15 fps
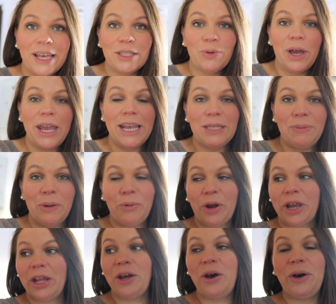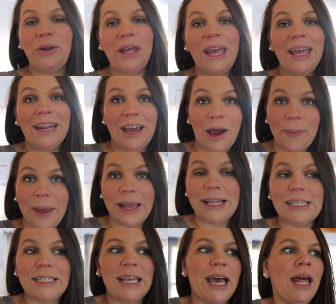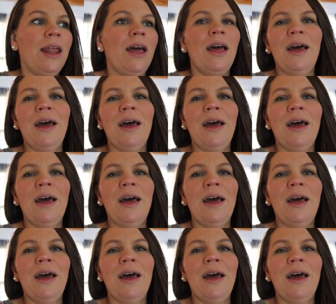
that's what he's been working on, and now I'm back inside.